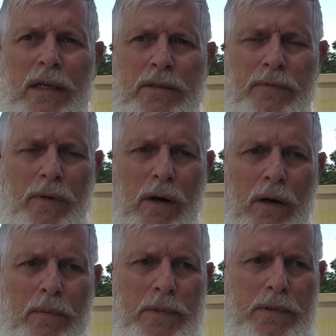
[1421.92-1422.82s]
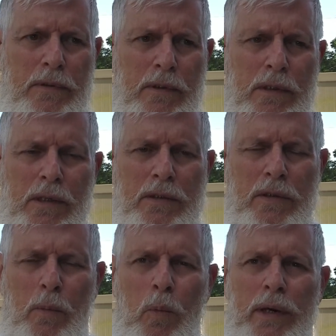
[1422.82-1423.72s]
Farms.
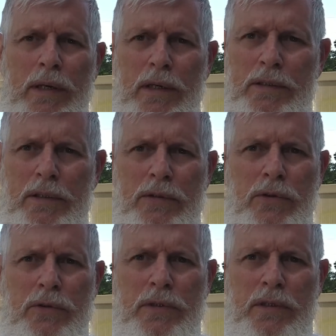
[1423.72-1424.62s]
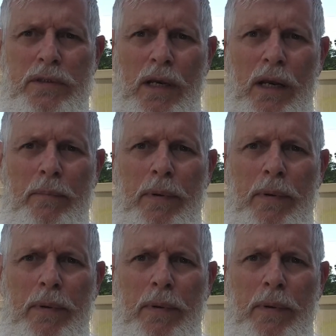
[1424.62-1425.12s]
Some Winn-Dixies used to sell it,